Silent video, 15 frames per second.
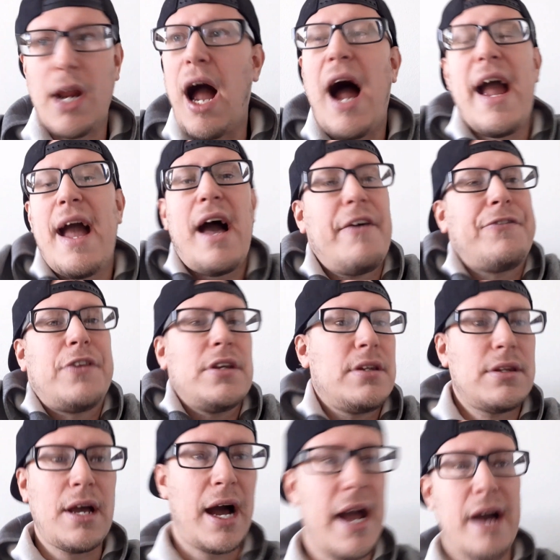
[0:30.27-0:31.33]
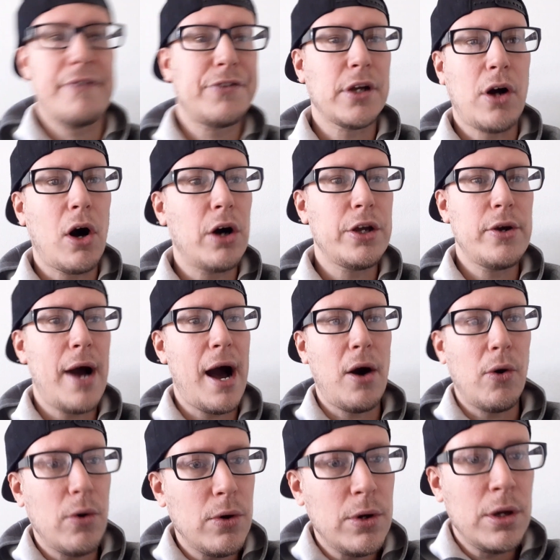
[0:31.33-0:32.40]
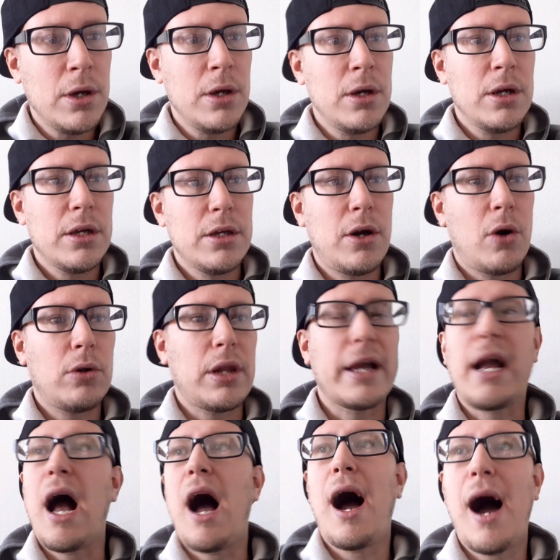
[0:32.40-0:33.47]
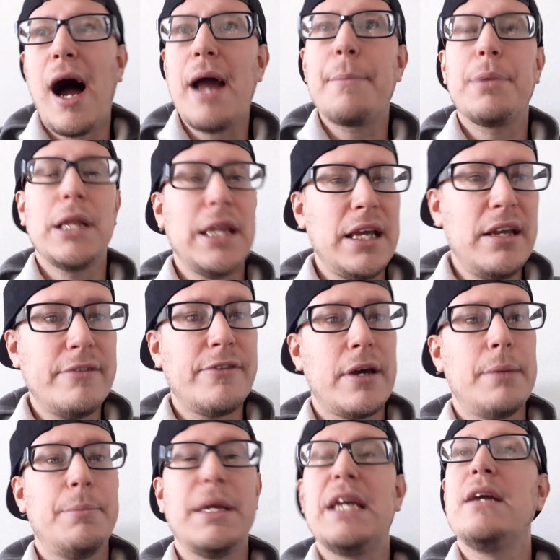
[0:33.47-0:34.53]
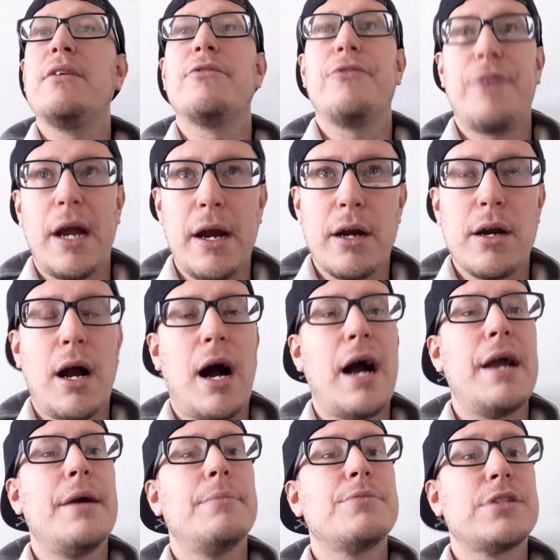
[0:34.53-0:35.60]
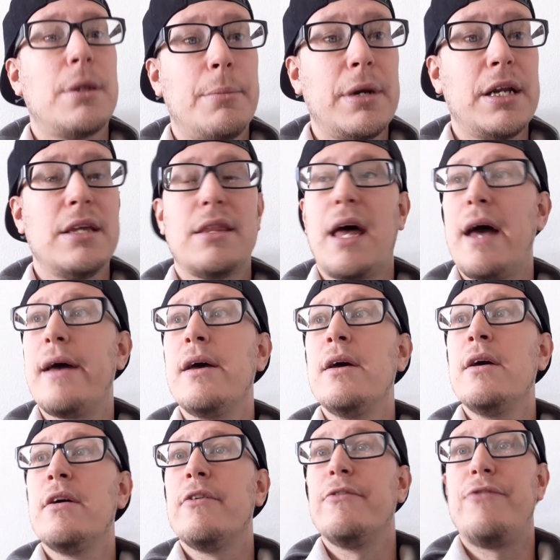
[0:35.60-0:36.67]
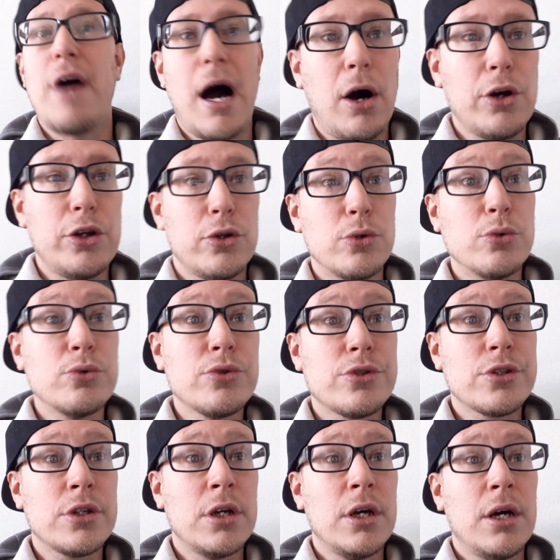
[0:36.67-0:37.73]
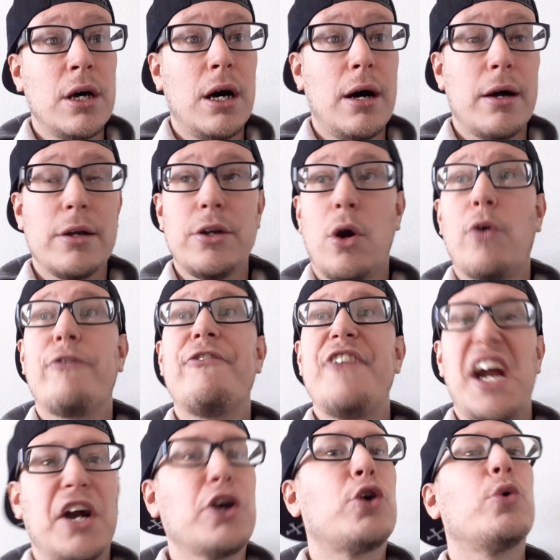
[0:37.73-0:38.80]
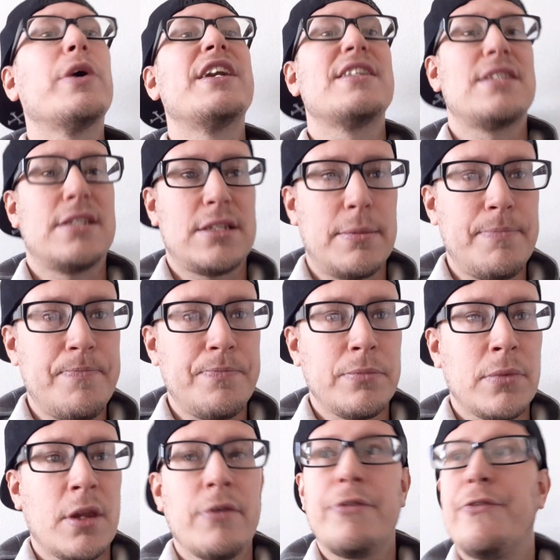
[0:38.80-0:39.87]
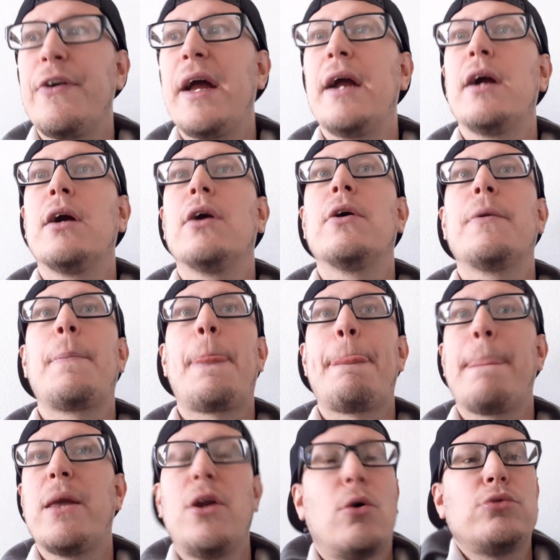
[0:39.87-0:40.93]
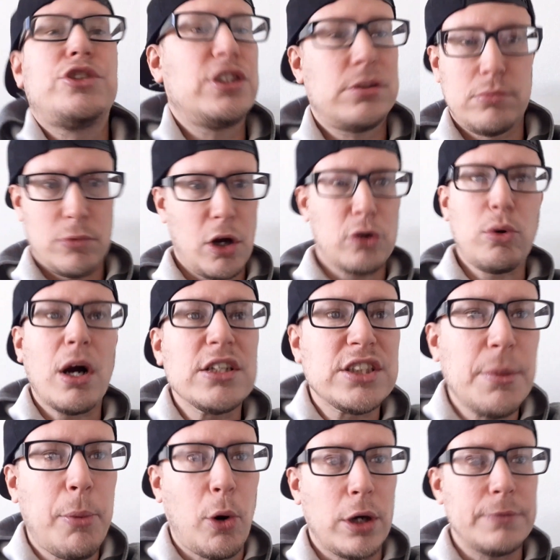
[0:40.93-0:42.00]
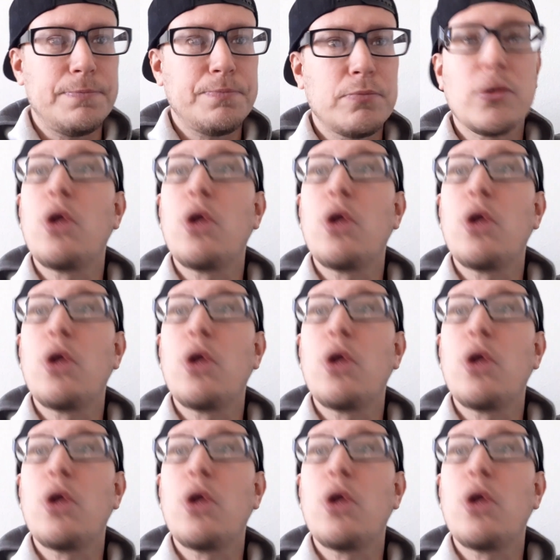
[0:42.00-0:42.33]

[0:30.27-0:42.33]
I have to call you out. You know, like, I believe in being fair. I am somebody that values, you know, fair criticism, fair, you know, just across the board.